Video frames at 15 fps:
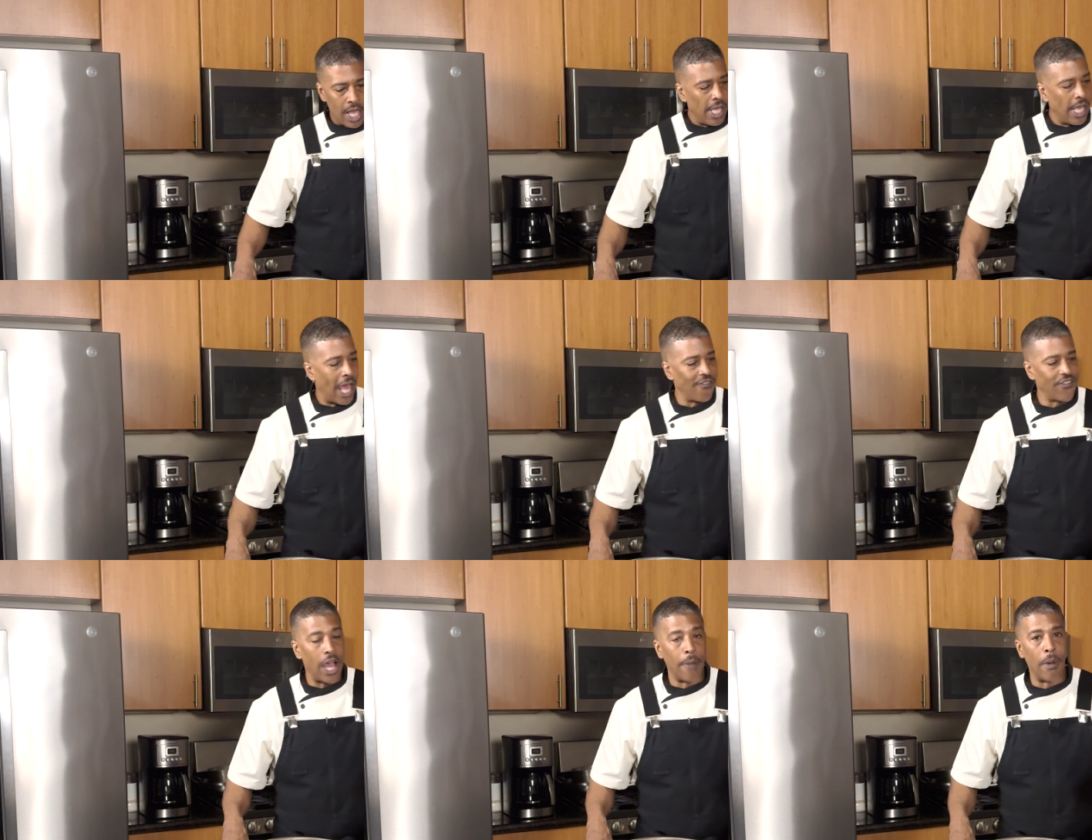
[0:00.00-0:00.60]
I've
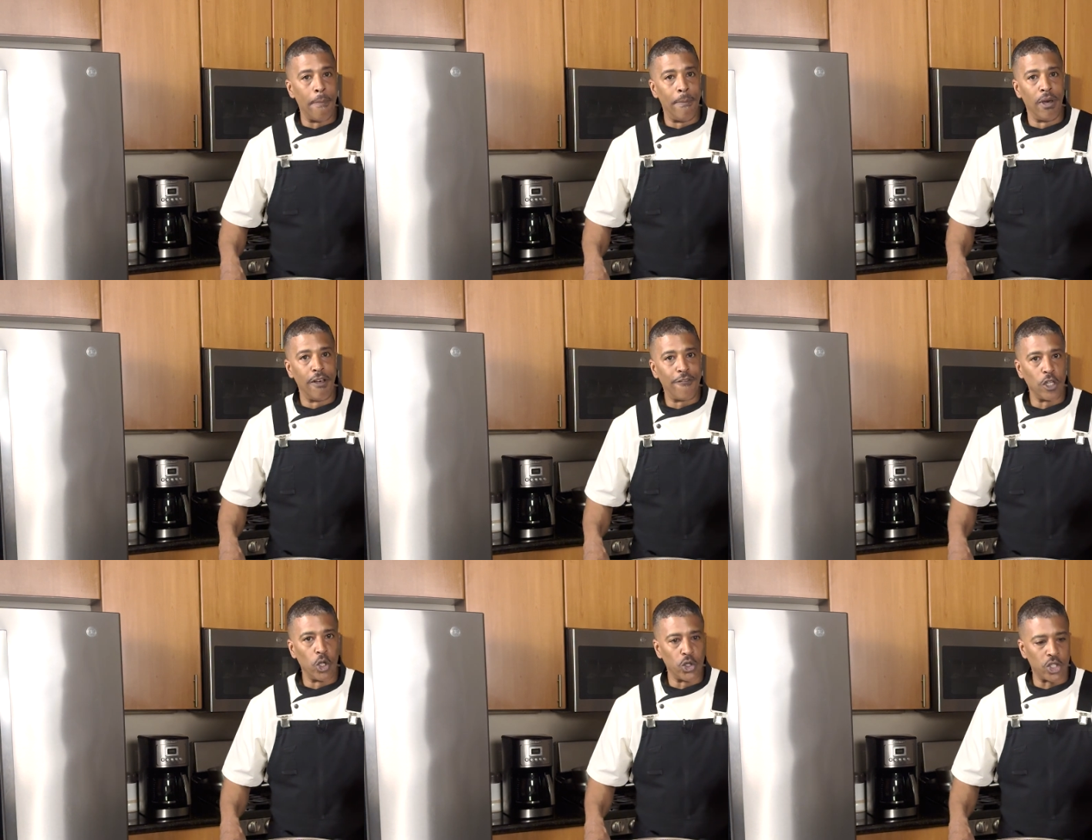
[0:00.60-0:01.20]
got my
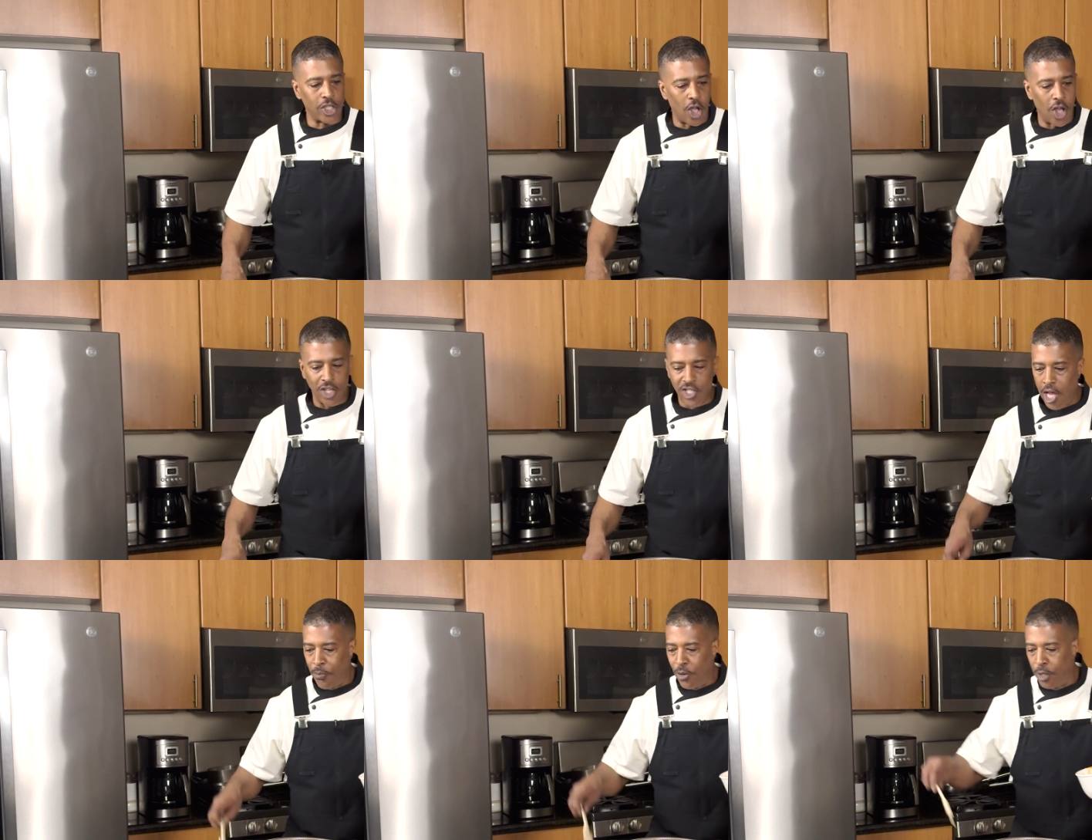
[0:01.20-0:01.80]
buffalo sauce.
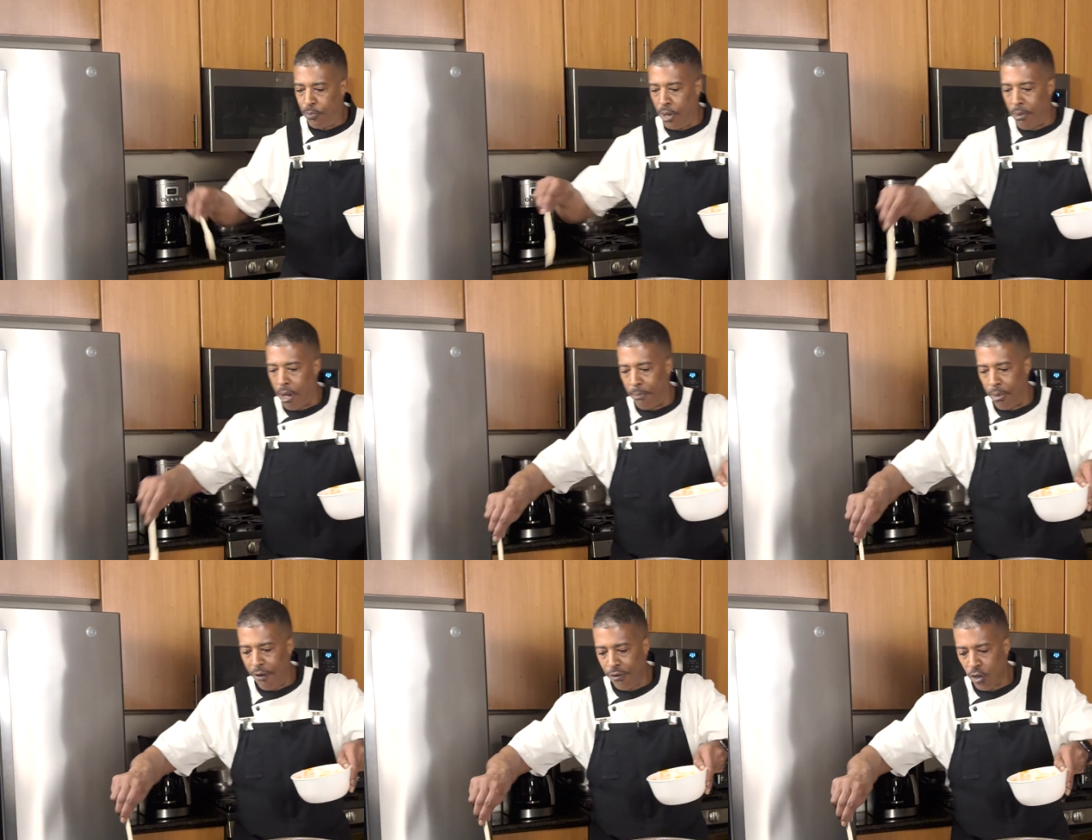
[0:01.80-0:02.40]
I'm gonna put my
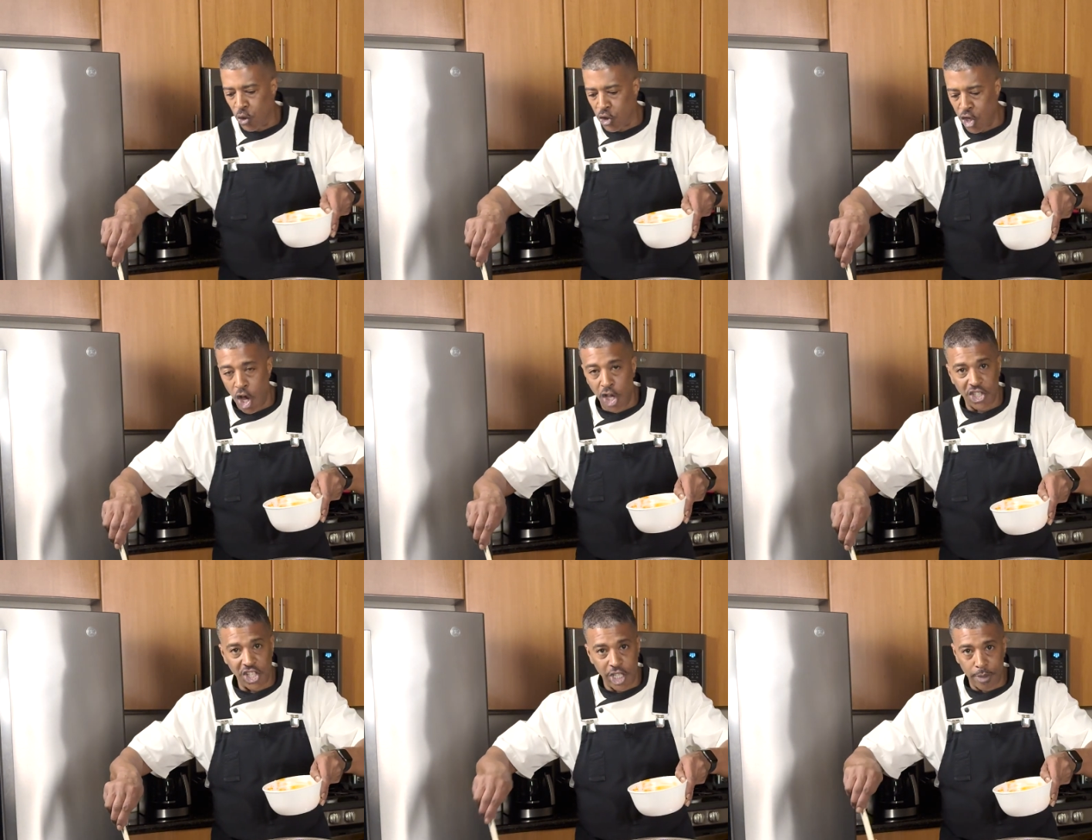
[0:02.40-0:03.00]
buffalo
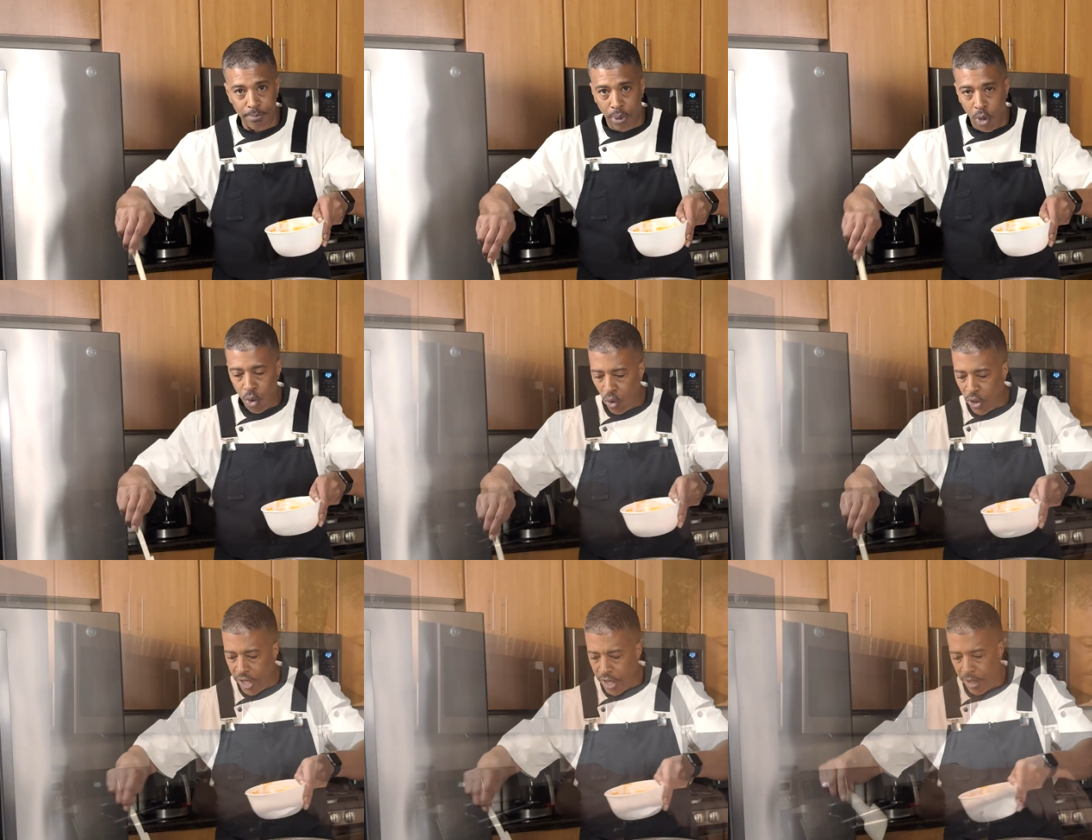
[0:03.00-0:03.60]
sauce in this bowl
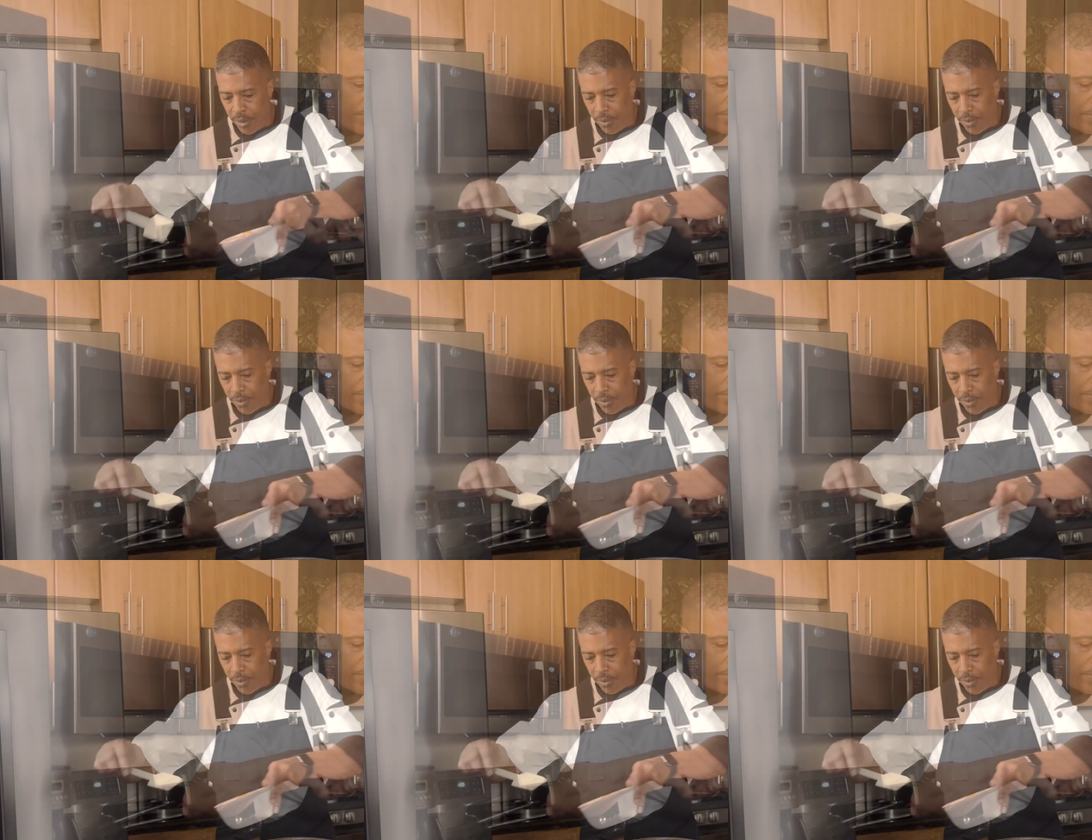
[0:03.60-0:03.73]
here.